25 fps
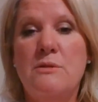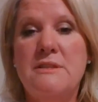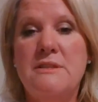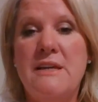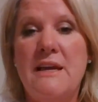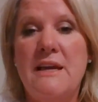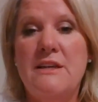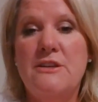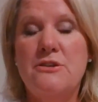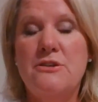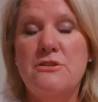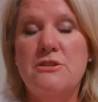
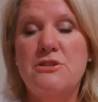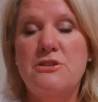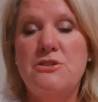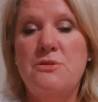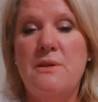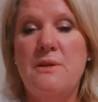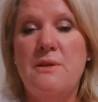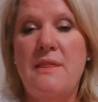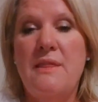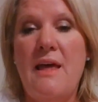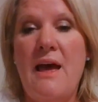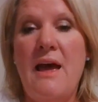We'll take turns
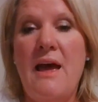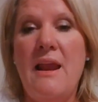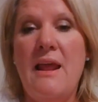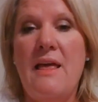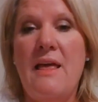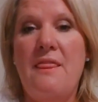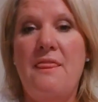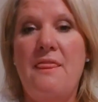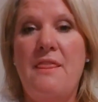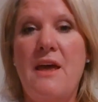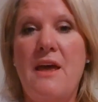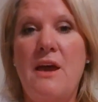doing that,
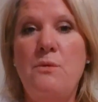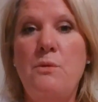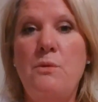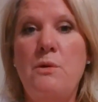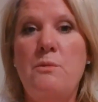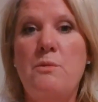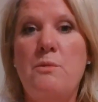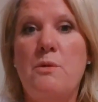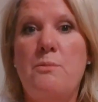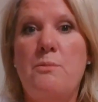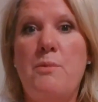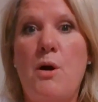and then we
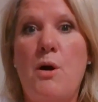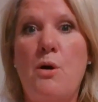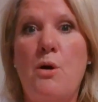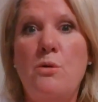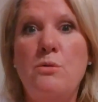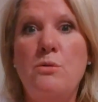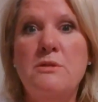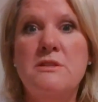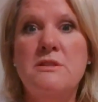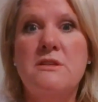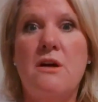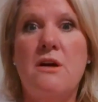will
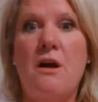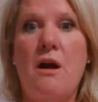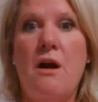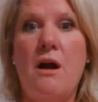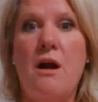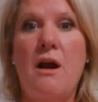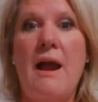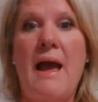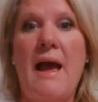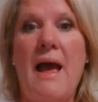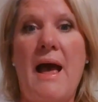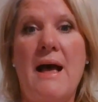post
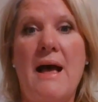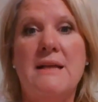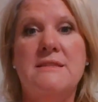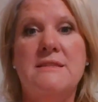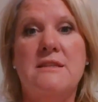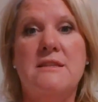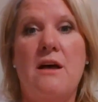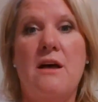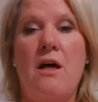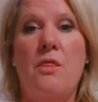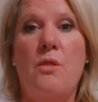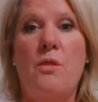our hats
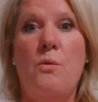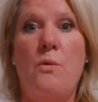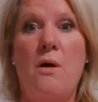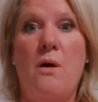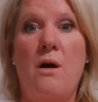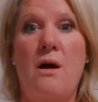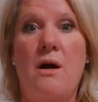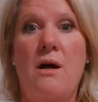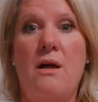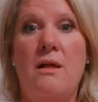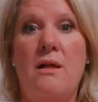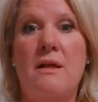on the
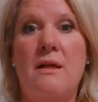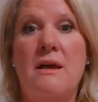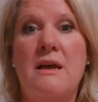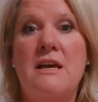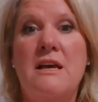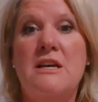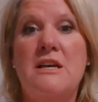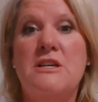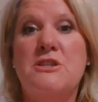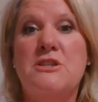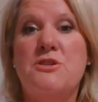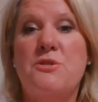wall.
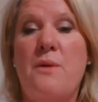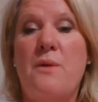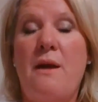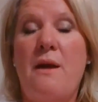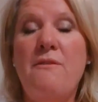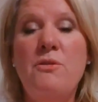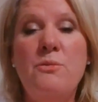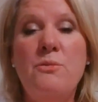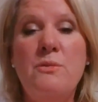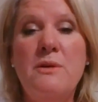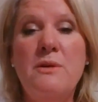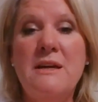
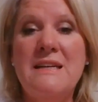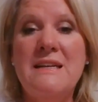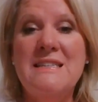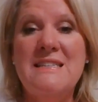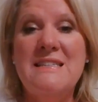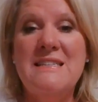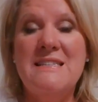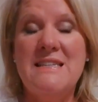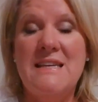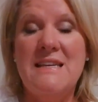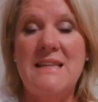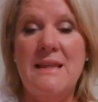Everyone can
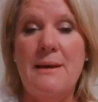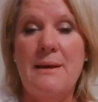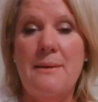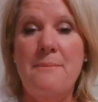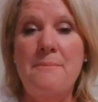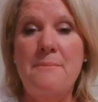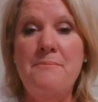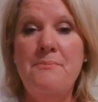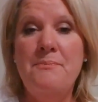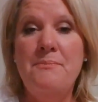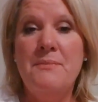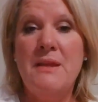see
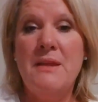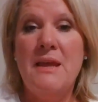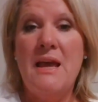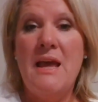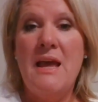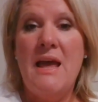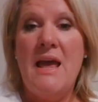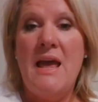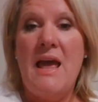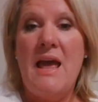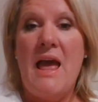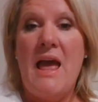them.
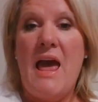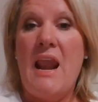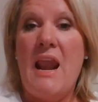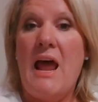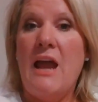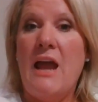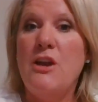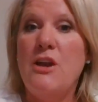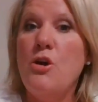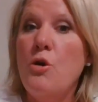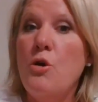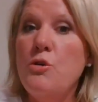And
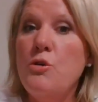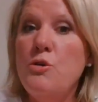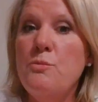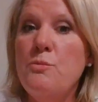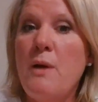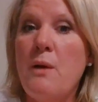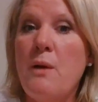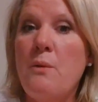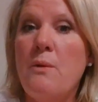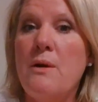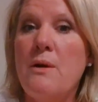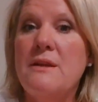I know you
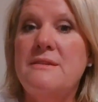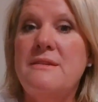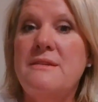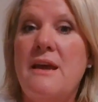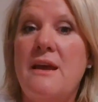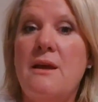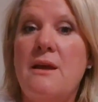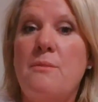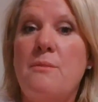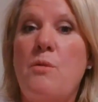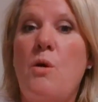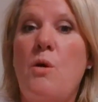might want to
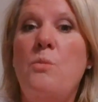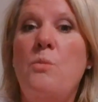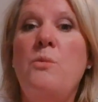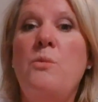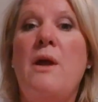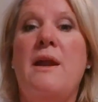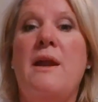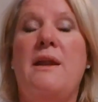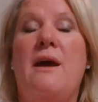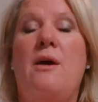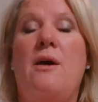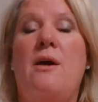take them home
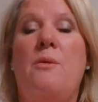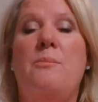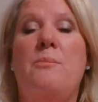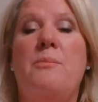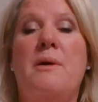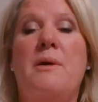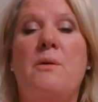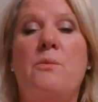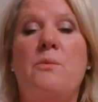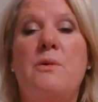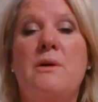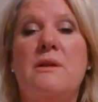right now,
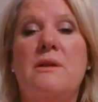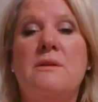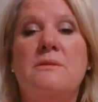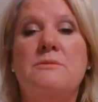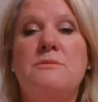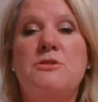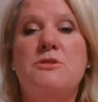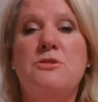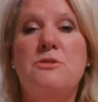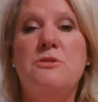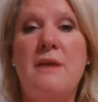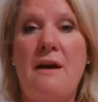but we'll
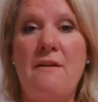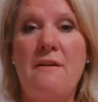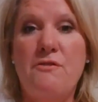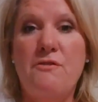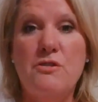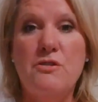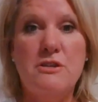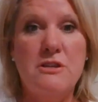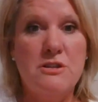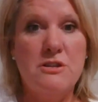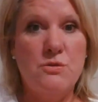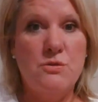do that
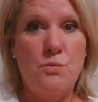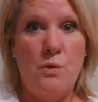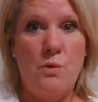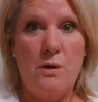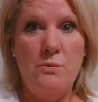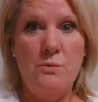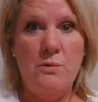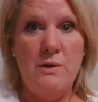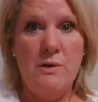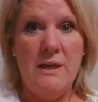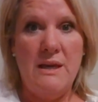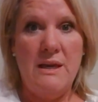for just
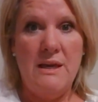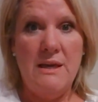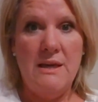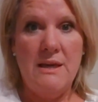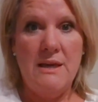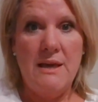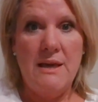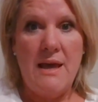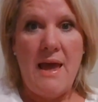1 week.